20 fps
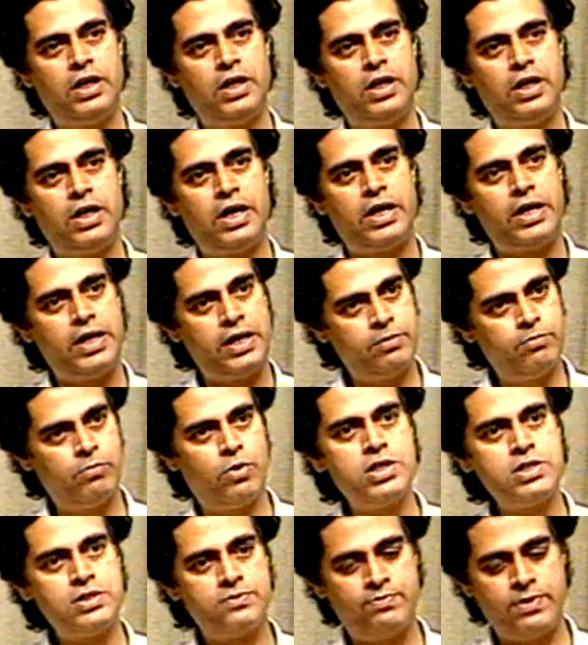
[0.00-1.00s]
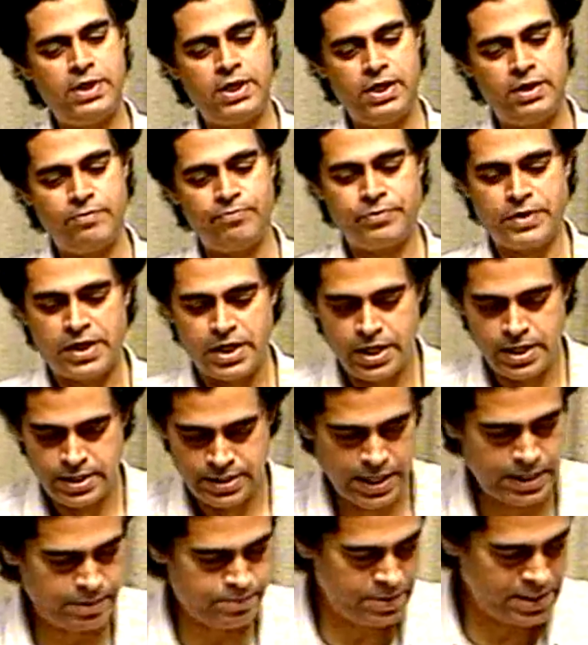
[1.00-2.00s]
an NMOS PLA.
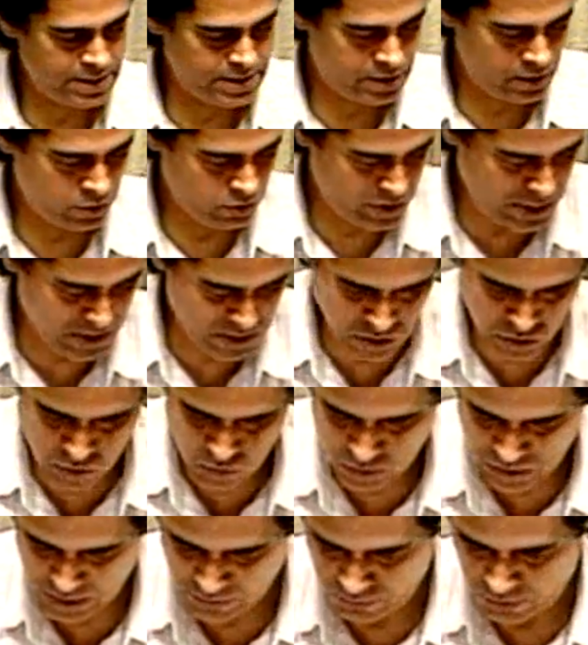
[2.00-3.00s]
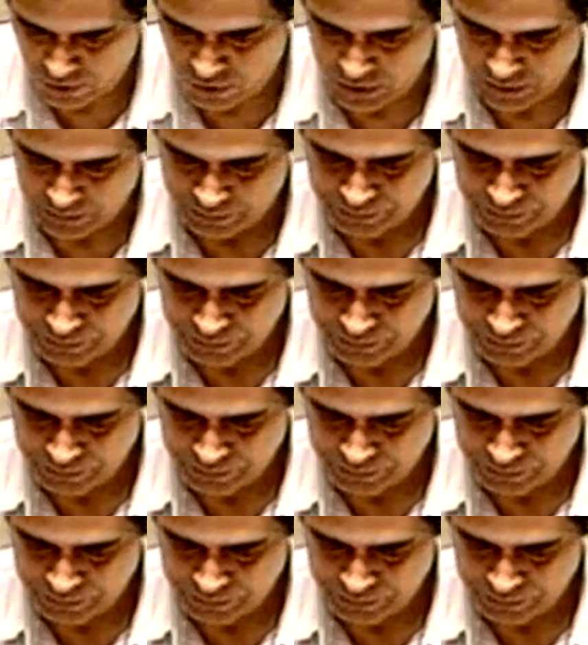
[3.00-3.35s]
That means you just do the following.